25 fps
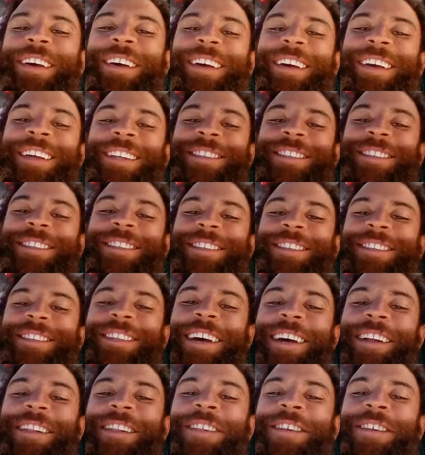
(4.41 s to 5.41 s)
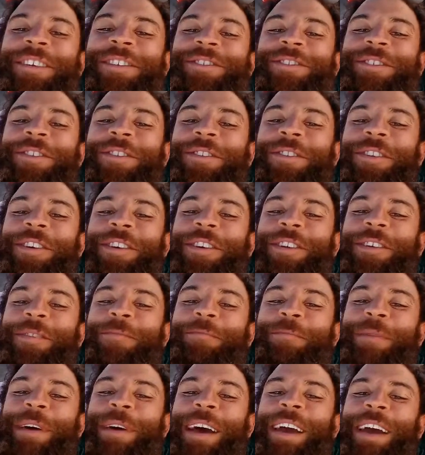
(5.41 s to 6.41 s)
it's the Cycling Custodian
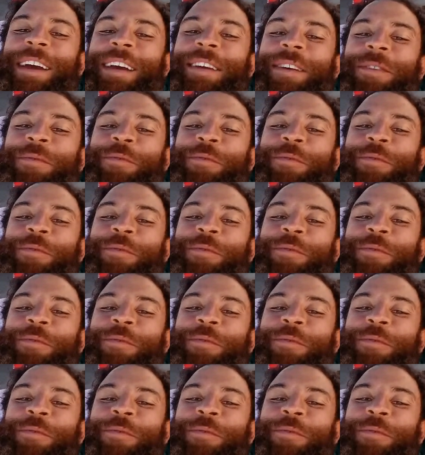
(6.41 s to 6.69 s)
back